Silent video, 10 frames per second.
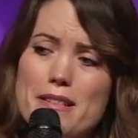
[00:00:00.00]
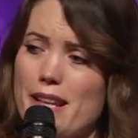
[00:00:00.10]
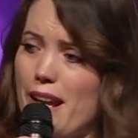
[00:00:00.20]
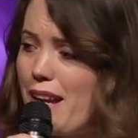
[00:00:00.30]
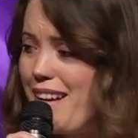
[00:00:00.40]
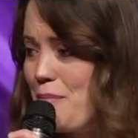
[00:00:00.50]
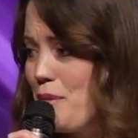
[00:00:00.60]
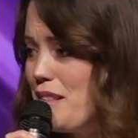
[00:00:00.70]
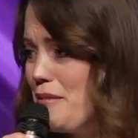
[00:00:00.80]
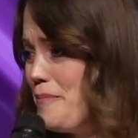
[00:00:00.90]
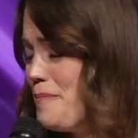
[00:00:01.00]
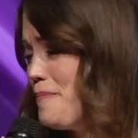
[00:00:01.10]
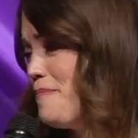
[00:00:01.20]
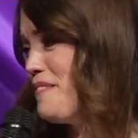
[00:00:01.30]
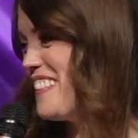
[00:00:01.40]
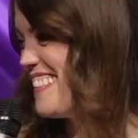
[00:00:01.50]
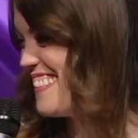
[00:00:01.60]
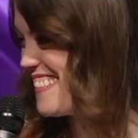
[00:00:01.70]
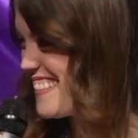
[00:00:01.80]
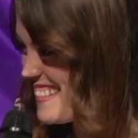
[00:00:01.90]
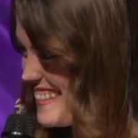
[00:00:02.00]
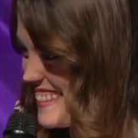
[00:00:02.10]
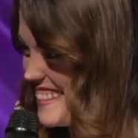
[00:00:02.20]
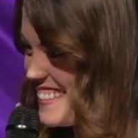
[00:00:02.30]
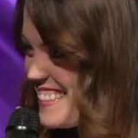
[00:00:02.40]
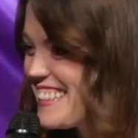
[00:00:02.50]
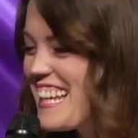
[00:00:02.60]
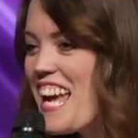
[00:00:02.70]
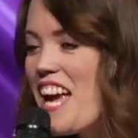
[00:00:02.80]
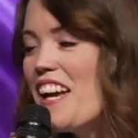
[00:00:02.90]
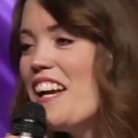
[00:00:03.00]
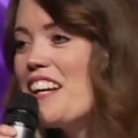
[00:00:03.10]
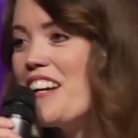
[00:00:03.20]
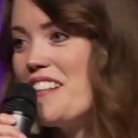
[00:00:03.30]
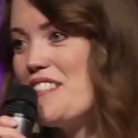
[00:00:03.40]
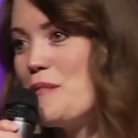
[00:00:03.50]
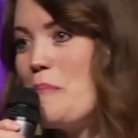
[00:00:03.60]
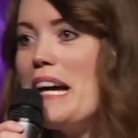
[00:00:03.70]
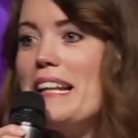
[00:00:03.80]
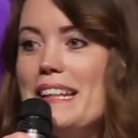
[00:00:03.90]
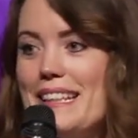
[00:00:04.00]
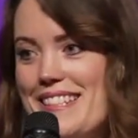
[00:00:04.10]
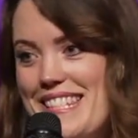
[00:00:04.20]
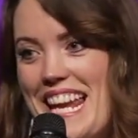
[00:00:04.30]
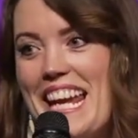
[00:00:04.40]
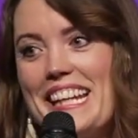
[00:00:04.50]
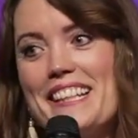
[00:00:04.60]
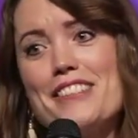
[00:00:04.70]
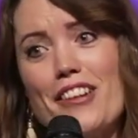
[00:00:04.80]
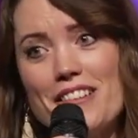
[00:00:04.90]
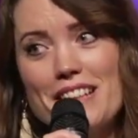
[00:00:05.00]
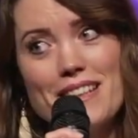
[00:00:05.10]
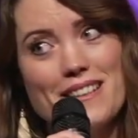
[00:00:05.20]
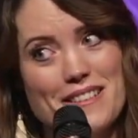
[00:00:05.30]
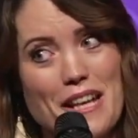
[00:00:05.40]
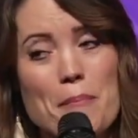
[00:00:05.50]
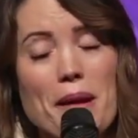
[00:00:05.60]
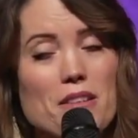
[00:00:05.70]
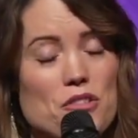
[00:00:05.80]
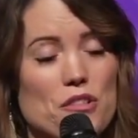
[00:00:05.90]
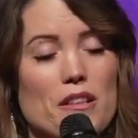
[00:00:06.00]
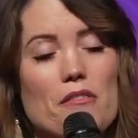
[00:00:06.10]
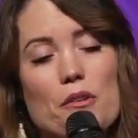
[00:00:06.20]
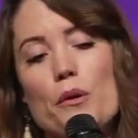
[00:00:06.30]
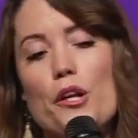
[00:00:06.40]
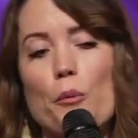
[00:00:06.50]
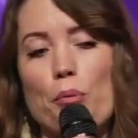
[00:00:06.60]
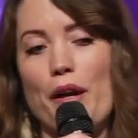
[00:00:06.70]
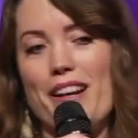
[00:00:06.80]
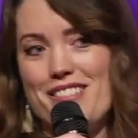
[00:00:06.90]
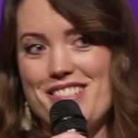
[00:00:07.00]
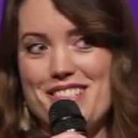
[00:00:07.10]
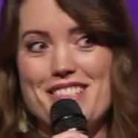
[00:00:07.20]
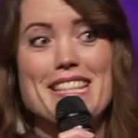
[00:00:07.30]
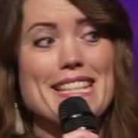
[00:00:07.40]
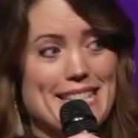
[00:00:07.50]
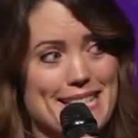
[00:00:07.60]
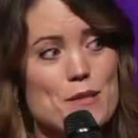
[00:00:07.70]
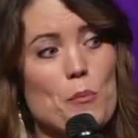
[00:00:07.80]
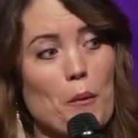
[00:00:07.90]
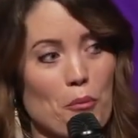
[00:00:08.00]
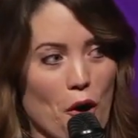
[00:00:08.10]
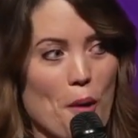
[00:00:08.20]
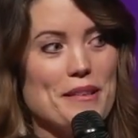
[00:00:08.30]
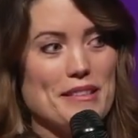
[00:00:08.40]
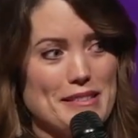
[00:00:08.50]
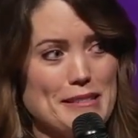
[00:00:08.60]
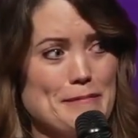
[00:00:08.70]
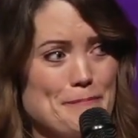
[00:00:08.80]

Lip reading: does that happen? God's smiling and saying, Darlene, I'm answering every one of your prayers. This is my promise.